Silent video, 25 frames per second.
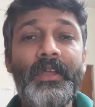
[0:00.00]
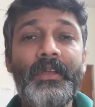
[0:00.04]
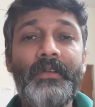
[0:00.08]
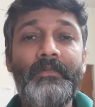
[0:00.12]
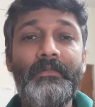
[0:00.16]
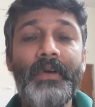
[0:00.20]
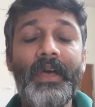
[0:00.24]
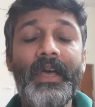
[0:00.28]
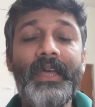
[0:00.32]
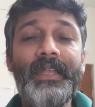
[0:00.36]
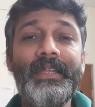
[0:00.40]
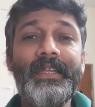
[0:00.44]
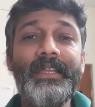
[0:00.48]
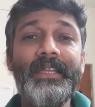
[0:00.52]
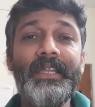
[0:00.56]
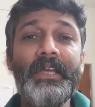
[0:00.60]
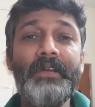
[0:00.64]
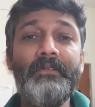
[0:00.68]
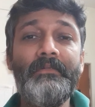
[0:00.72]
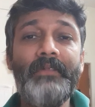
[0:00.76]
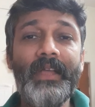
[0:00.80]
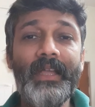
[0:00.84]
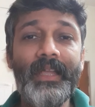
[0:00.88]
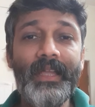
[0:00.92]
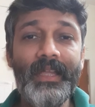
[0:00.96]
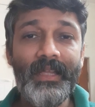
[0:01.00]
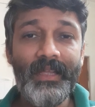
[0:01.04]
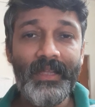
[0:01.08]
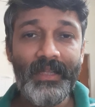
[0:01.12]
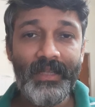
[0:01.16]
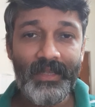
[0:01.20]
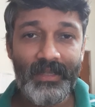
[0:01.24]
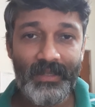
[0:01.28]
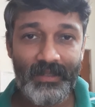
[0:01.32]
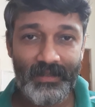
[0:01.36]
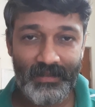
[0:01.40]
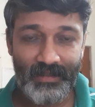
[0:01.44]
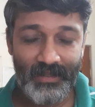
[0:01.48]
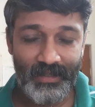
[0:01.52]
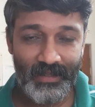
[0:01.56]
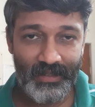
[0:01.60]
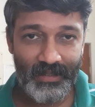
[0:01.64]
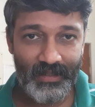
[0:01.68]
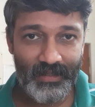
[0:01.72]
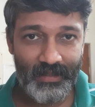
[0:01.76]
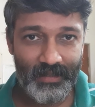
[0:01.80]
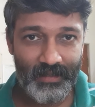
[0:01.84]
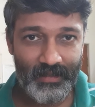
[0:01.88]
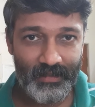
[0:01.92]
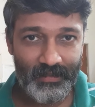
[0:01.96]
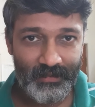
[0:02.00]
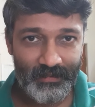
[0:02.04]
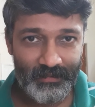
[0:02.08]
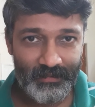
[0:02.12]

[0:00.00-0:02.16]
were in a way the